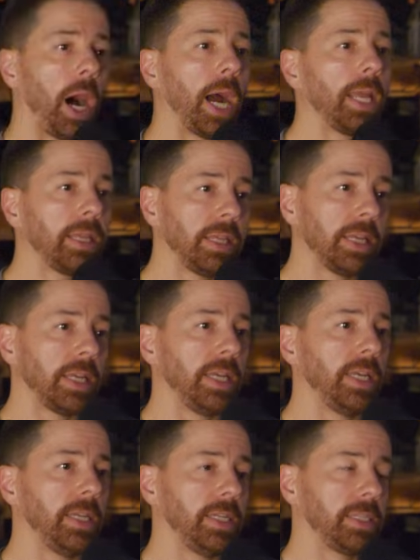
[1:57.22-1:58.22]
I think
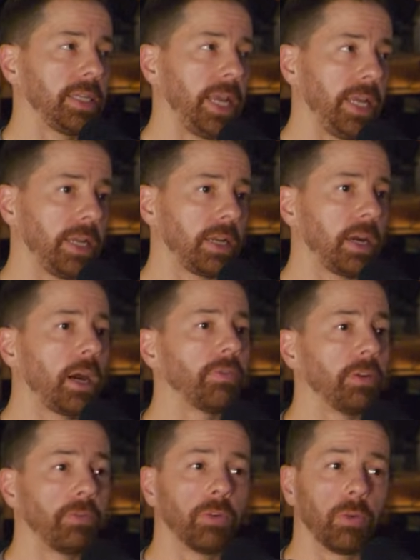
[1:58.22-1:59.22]
it is a
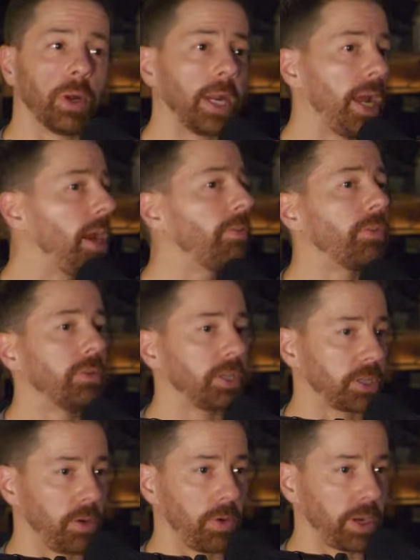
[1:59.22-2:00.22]
cover for whatever
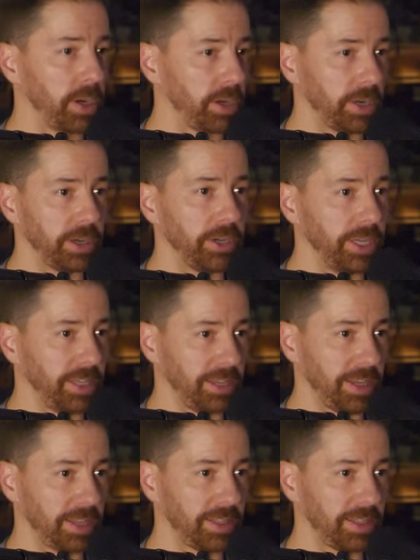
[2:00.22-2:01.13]
is going on underneath that